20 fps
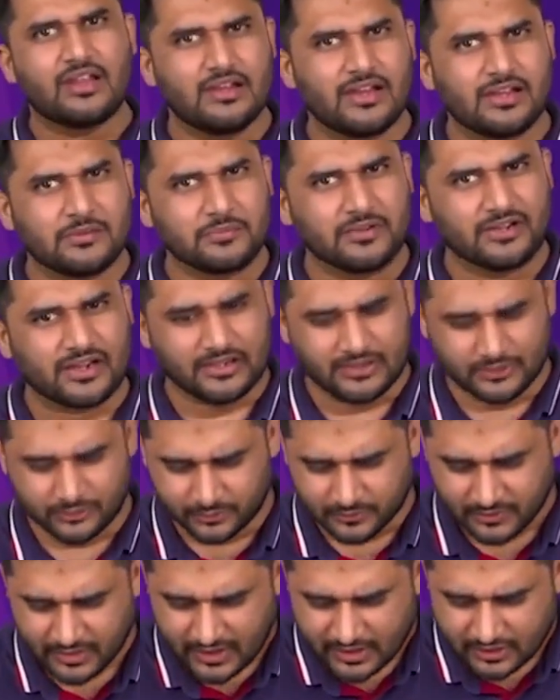Let me tell
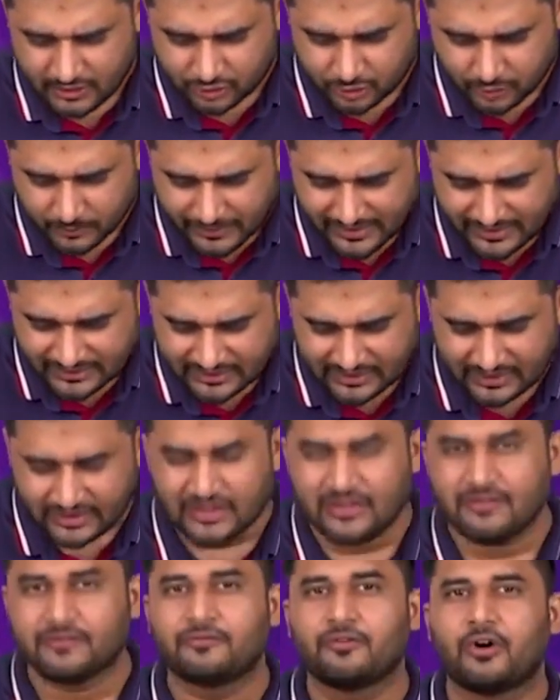you. So
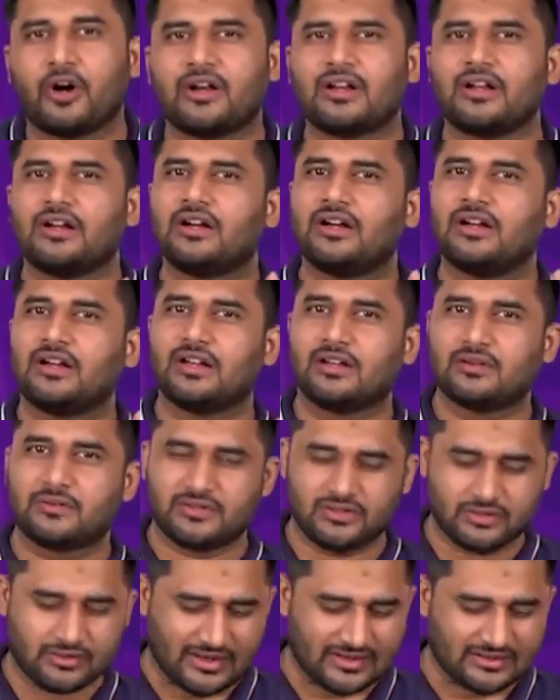basically, for
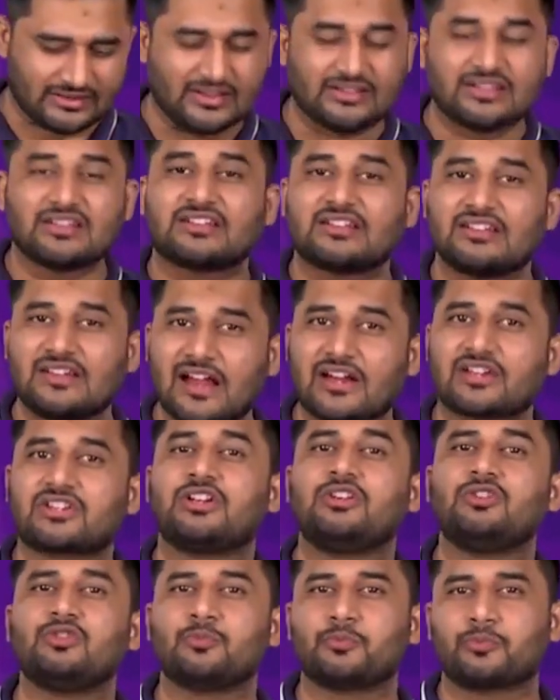you can say this
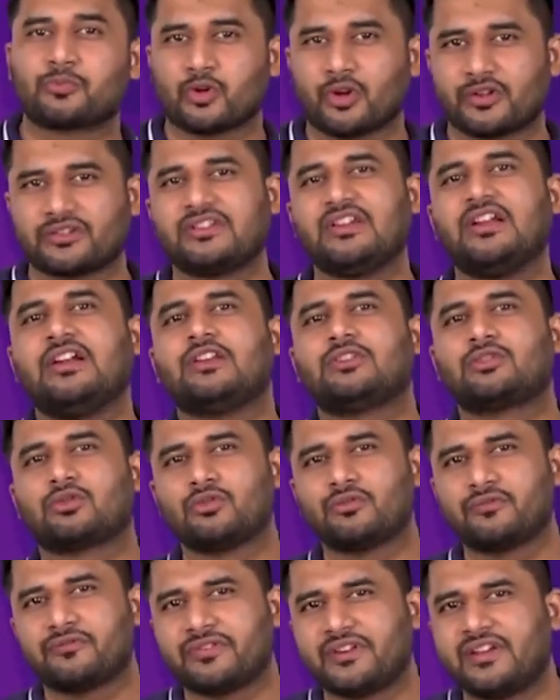reaction to proceed
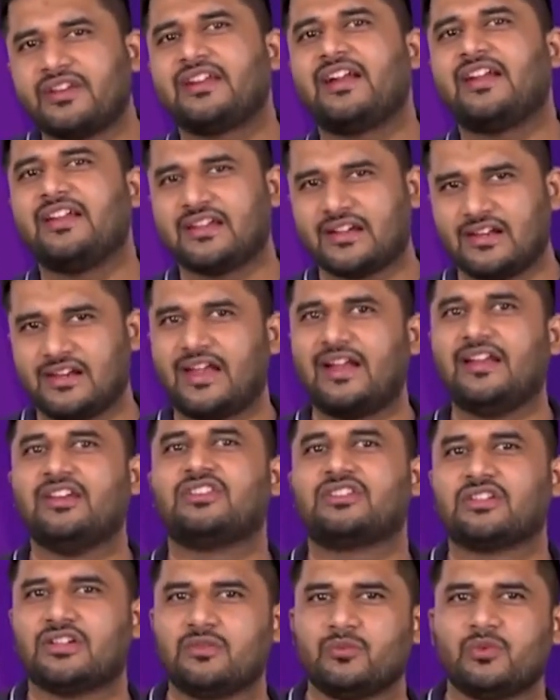through free radical
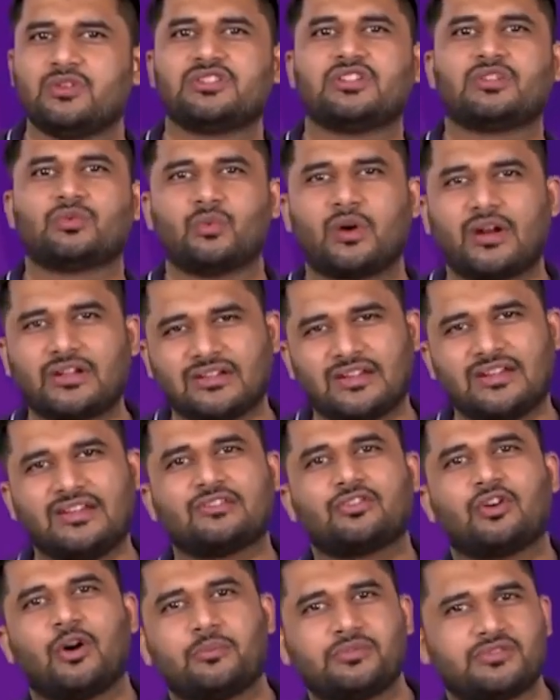addition, which is what
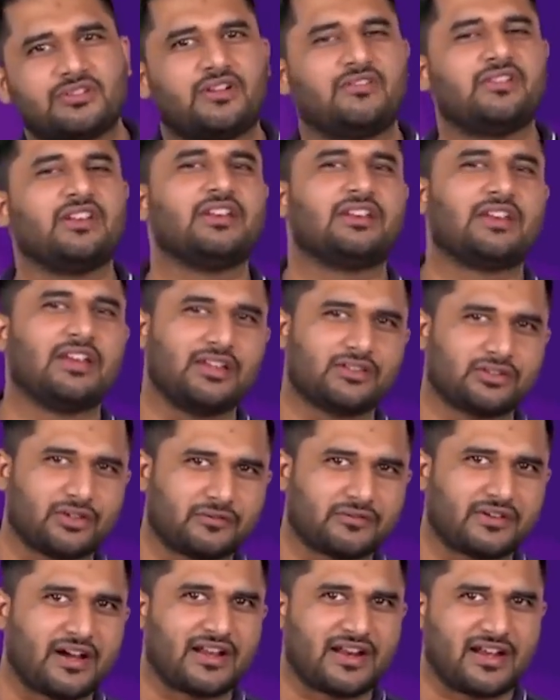is observed in case
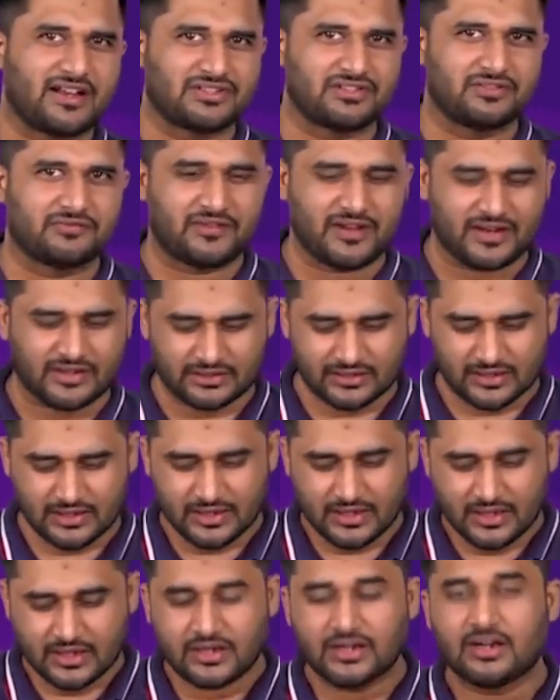of Kharash effect,
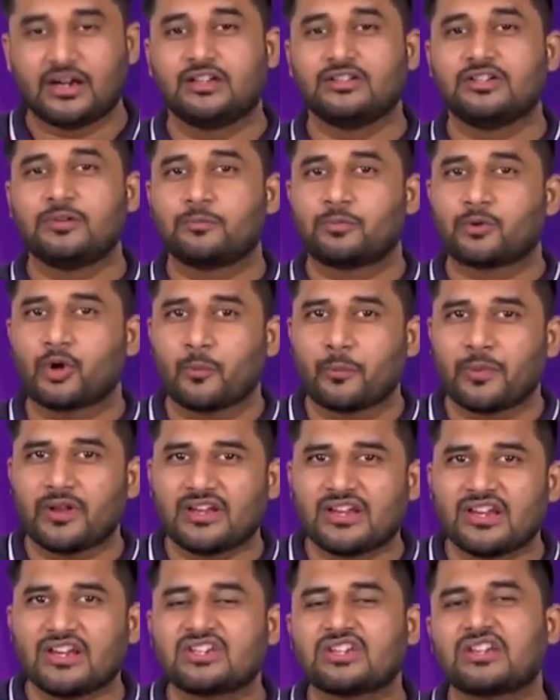the
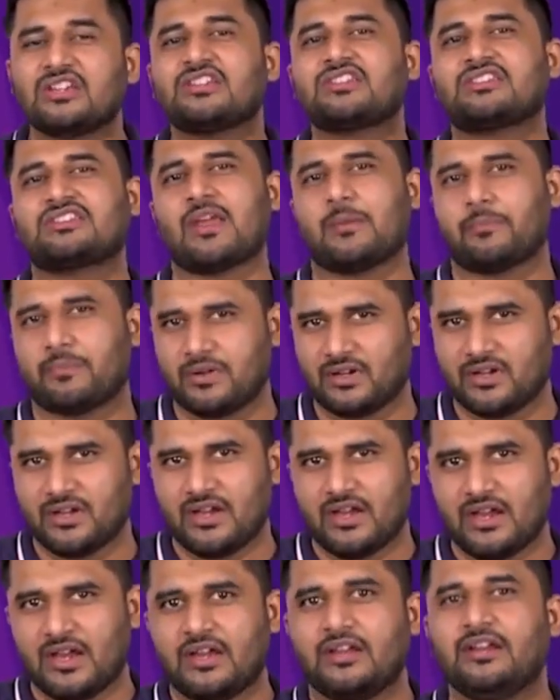propagation step
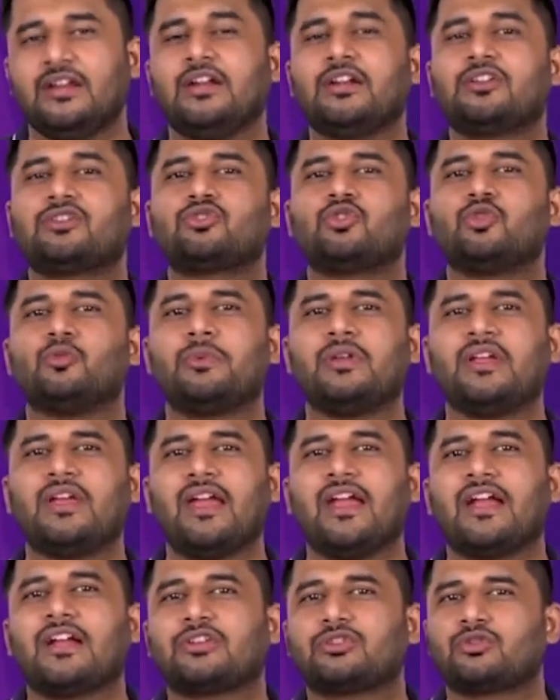needs to
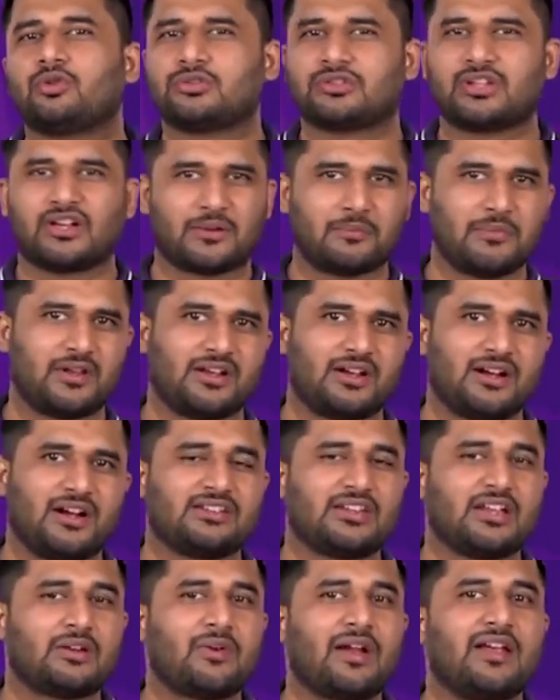be exothermic.
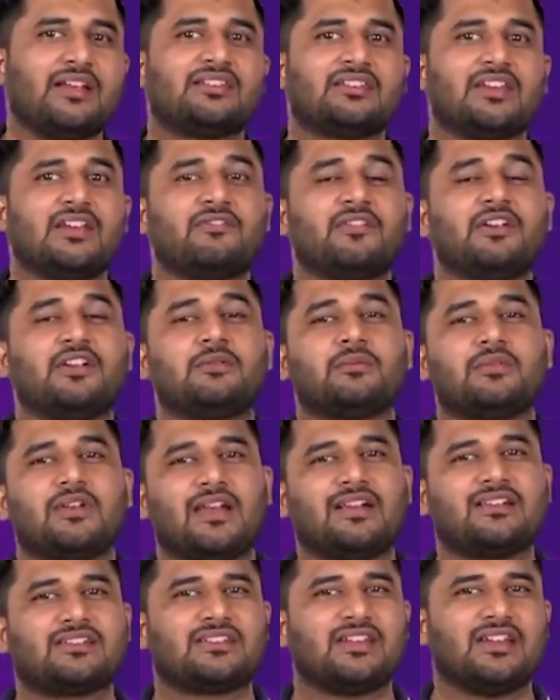Otherwise, if it,
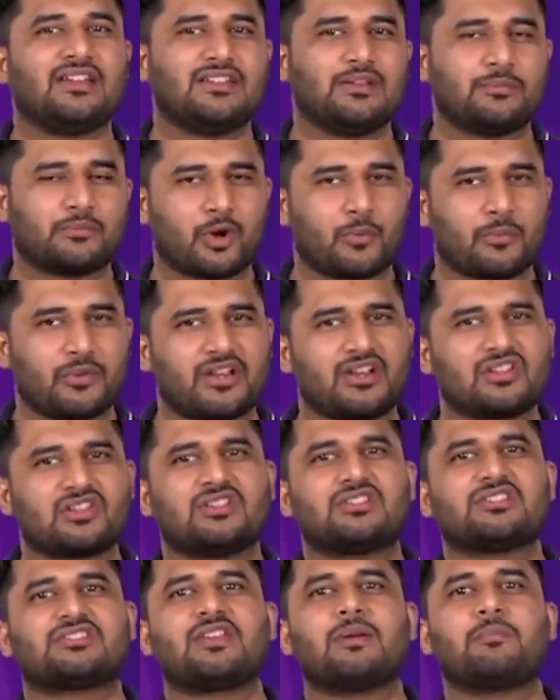let's say, the
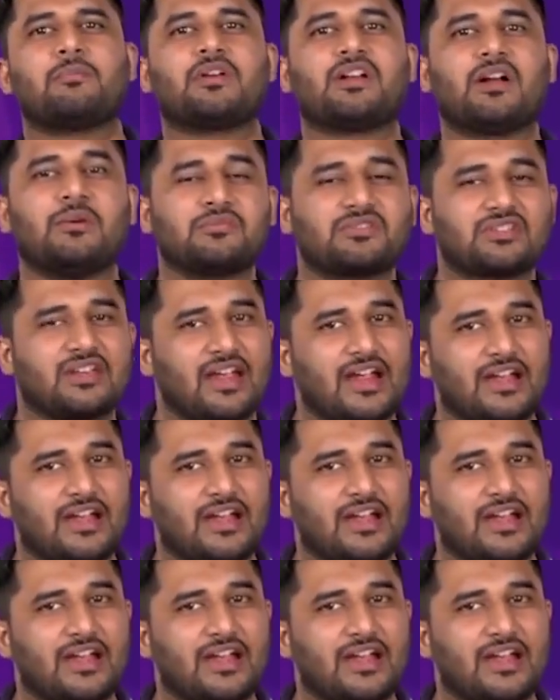propagation step becomes